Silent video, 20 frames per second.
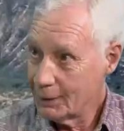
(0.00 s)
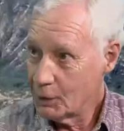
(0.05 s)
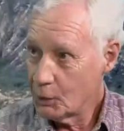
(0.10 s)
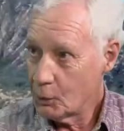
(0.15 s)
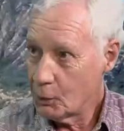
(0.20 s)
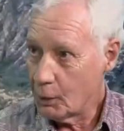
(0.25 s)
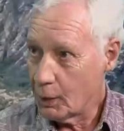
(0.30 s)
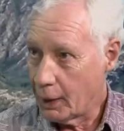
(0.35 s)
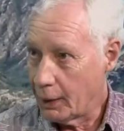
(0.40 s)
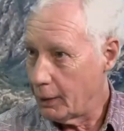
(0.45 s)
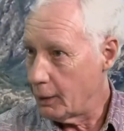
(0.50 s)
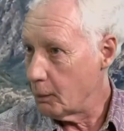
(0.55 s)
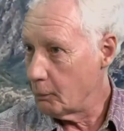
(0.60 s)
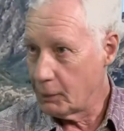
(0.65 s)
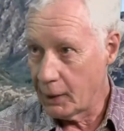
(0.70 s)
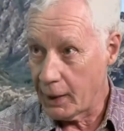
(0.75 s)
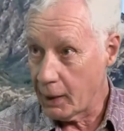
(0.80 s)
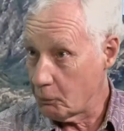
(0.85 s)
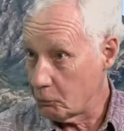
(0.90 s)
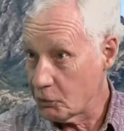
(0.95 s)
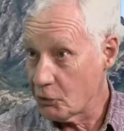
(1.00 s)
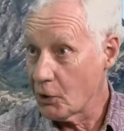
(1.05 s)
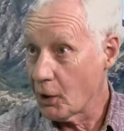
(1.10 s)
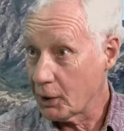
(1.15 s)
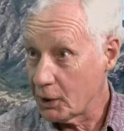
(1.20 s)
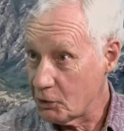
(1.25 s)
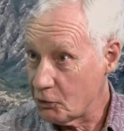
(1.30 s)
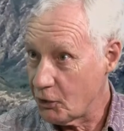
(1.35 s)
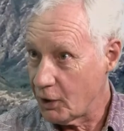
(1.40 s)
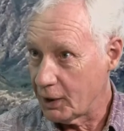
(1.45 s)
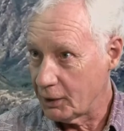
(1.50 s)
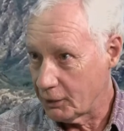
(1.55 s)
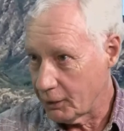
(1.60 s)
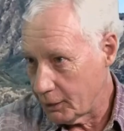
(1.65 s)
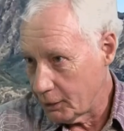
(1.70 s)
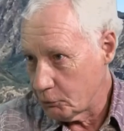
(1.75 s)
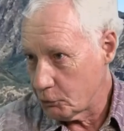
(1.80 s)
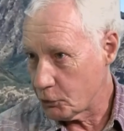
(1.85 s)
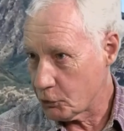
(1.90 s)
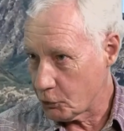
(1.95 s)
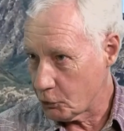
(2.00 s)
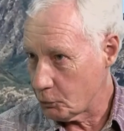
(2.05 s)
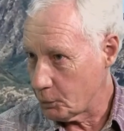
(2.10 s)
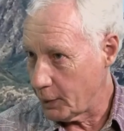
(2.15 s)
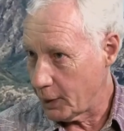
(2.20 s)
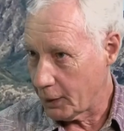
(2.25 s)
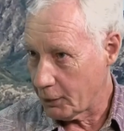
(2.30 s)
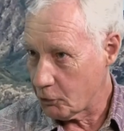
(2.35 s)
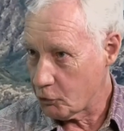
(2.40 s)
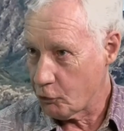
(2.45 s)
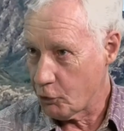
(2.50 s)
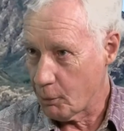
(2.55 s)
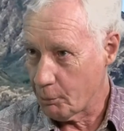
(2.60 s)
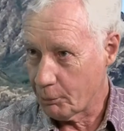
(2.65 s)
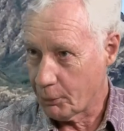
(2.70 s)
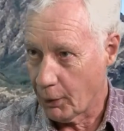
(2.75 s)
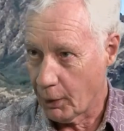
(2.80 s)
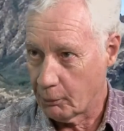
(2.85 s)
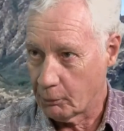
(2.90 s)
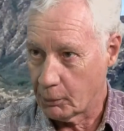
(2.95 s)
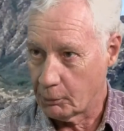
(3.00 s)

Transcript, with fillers: That's and, quite and a that trip. was not intended. Yes, because yes. we had a ship problem.